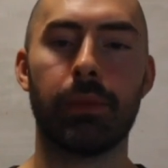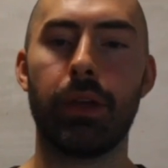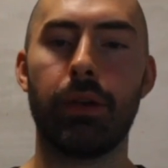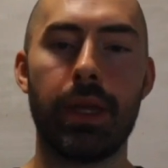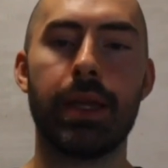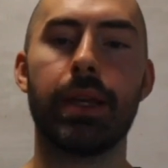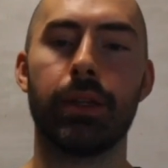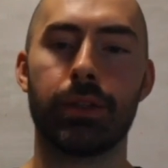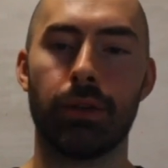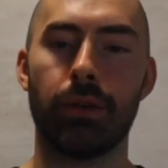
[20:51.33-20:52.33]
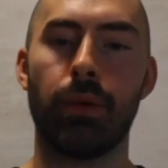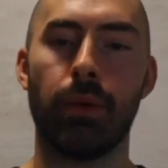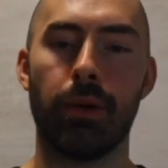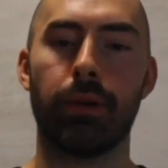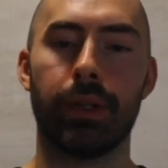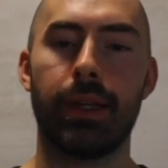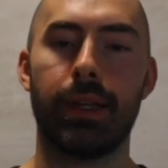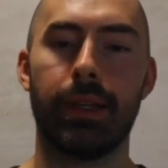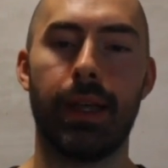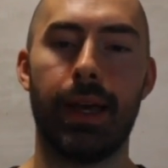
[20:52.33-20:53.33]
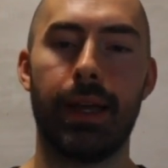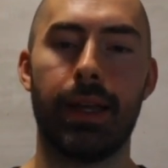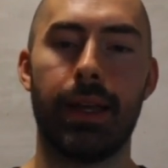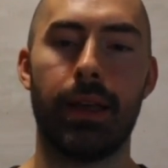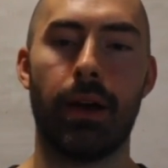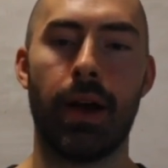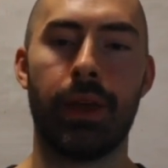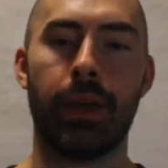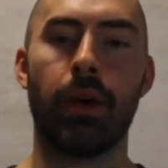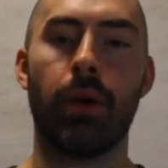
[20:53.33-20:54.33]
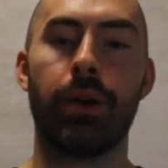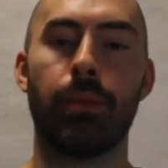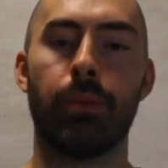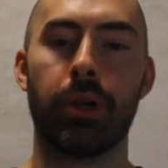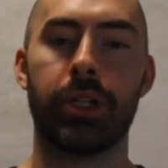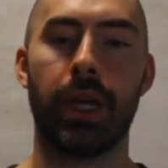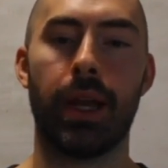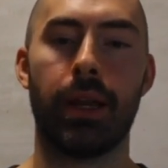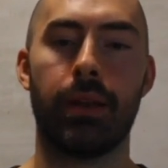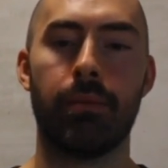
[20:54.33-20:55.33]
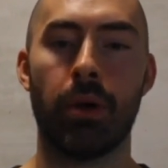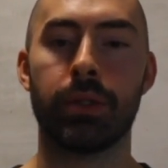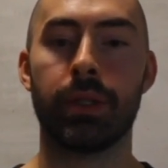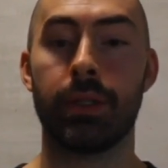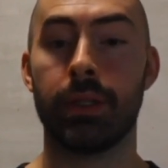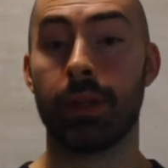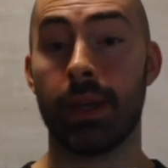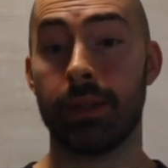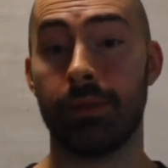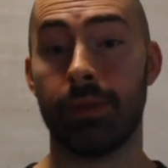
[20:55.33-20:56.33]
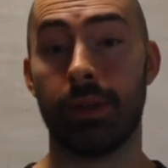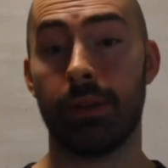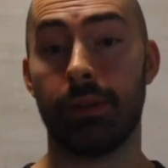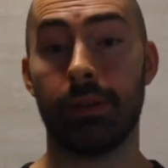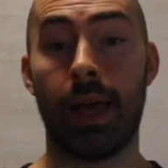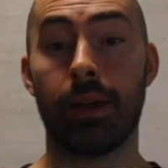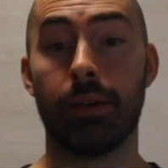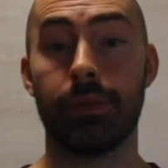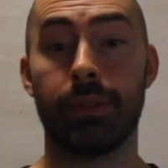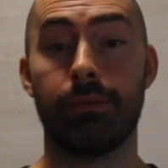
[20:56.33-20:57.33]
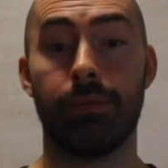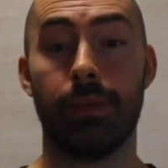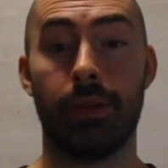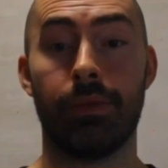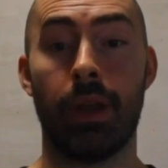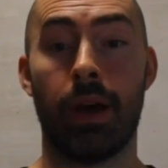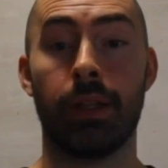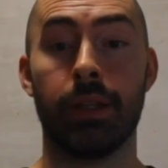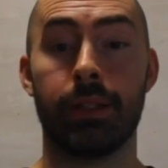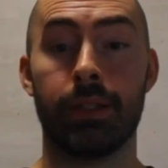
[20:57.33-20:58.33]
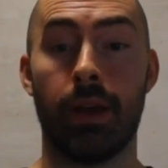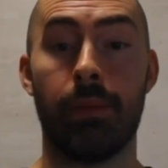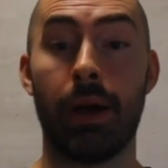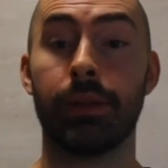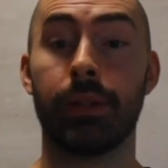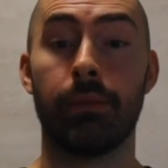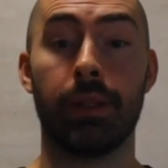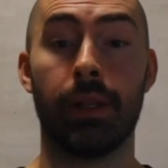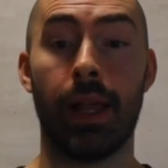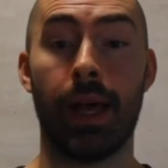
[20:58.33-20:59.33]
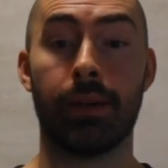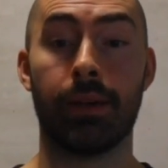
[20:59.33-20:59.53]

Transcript: unique in the turtle world that I think go underappreciated, mostly just because of the lack of knowledge about them and the lack of